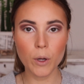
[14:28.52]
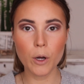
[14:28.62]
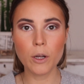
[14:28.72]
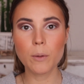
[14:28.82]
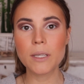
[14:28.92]
are
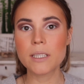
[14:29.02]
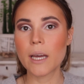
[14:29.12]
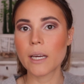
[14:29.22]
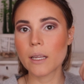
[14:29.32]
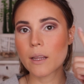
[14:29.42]
going to be
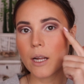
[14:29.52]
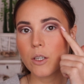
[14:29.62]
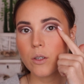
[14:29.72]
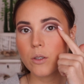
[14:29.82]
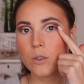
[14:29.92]
taking that
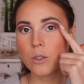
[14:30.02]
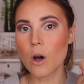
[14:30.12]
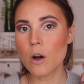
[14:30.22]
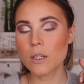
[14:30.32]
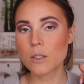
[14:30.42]

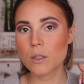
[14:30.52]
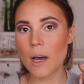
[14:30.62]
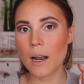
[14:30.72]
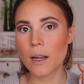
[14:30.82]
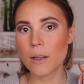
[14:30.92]
darkest
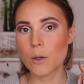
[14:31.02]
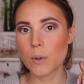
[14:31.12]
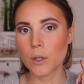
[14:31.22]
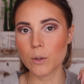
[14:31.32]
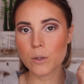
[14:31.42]
color that
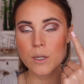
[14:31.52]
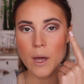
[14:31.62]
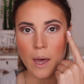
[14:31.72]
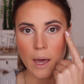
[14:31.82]
we used